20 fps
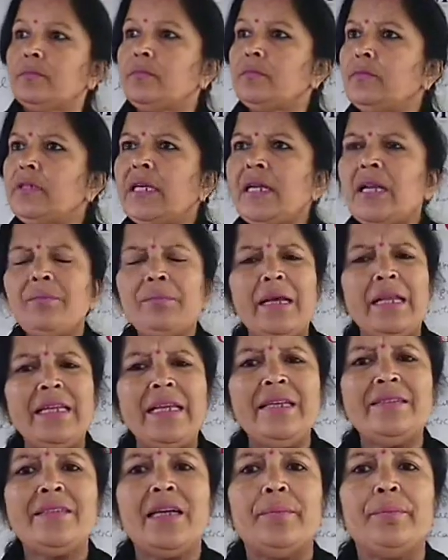There are many
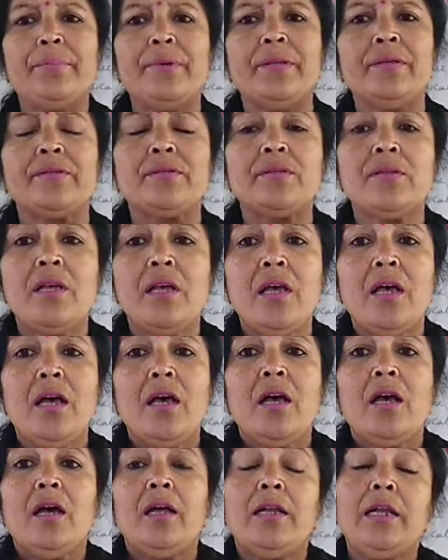examples
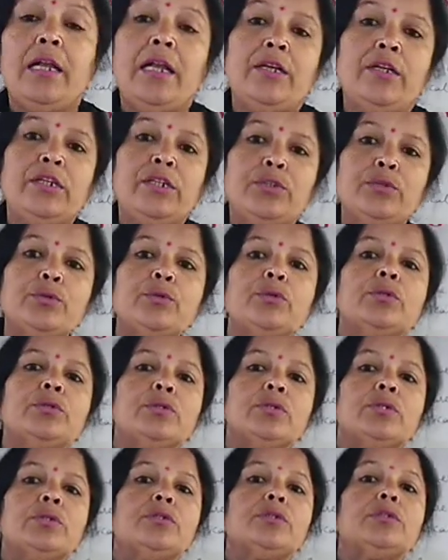related to
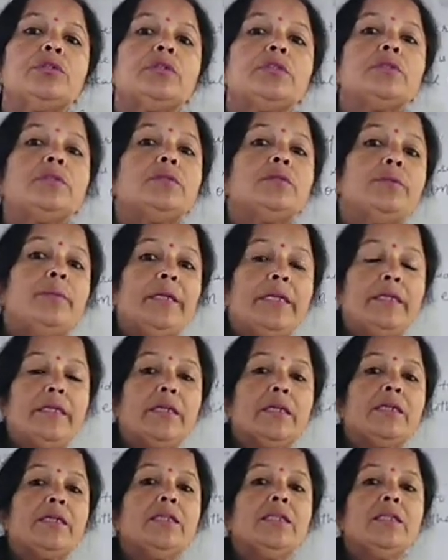
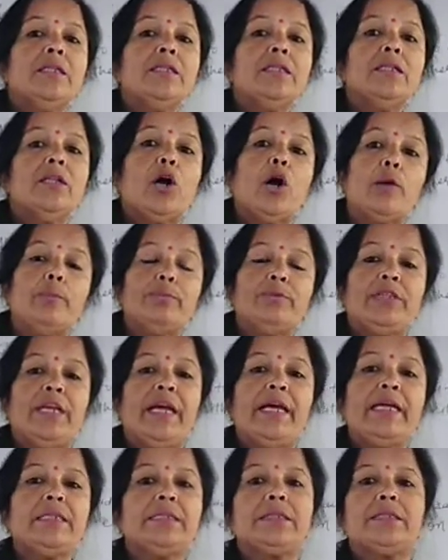symmetrical
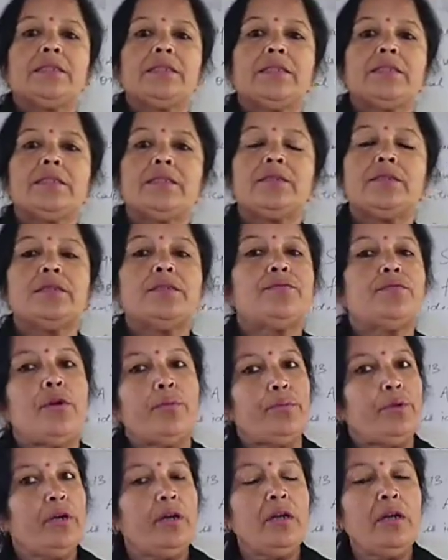objects from
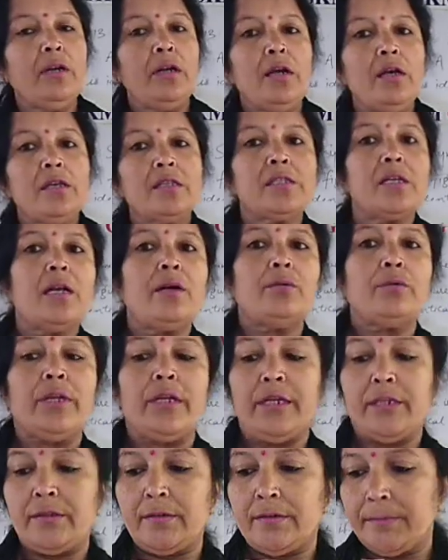your
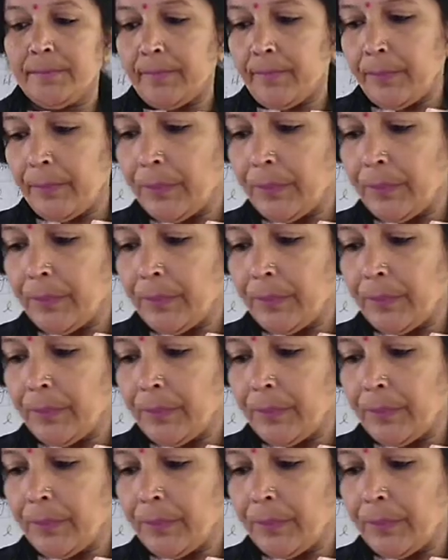surroundings.